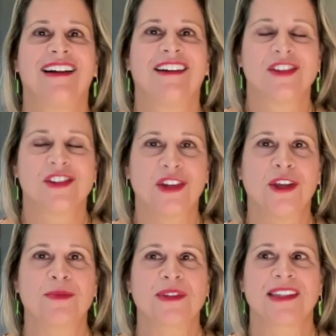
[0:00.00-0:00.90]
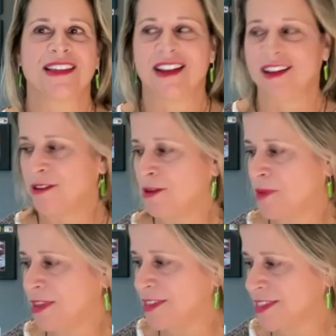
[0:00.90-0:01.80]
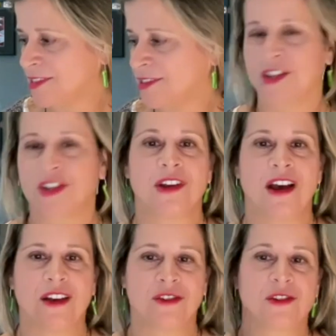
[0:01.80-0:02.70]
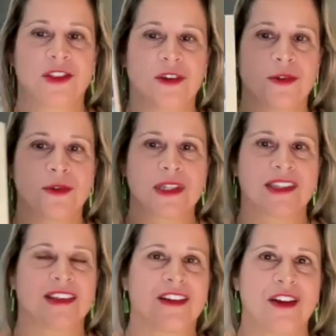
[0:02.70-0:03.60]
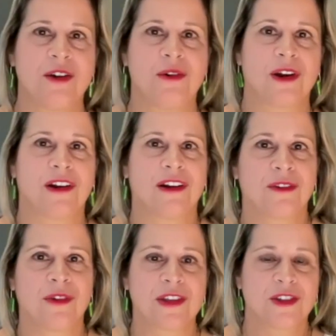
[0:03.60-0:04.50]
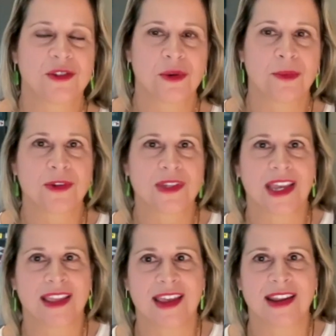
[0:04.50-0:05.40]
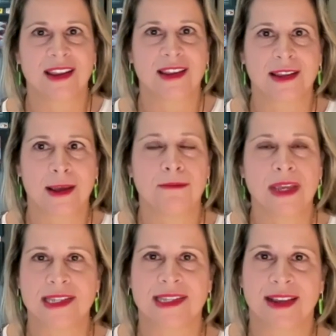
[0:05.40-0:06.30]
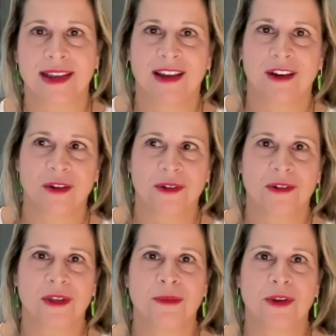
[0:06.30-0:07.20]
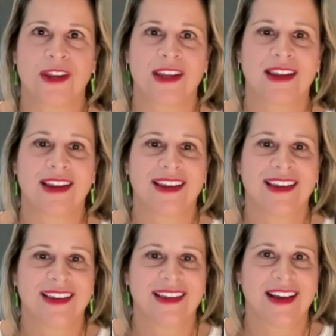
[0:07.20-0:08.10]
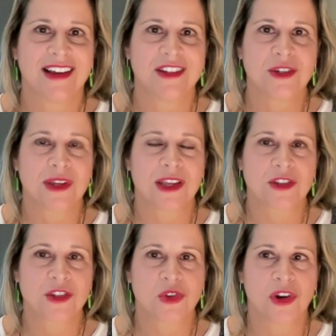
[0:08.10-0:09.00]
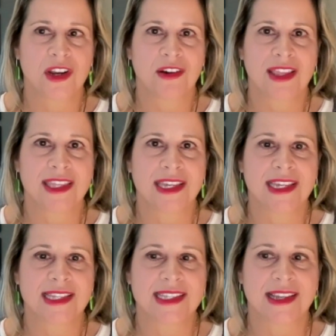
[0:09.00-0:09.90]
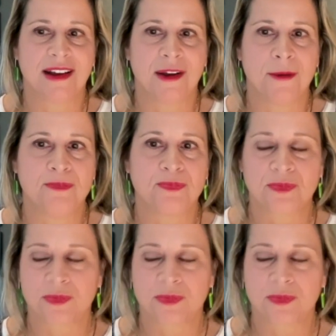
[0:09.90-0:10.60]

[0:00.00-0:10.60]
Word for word: on ships, um, and this collection honors those who are rescue swimmers and that amazing air crew community uh, doing extraordinary things. Um,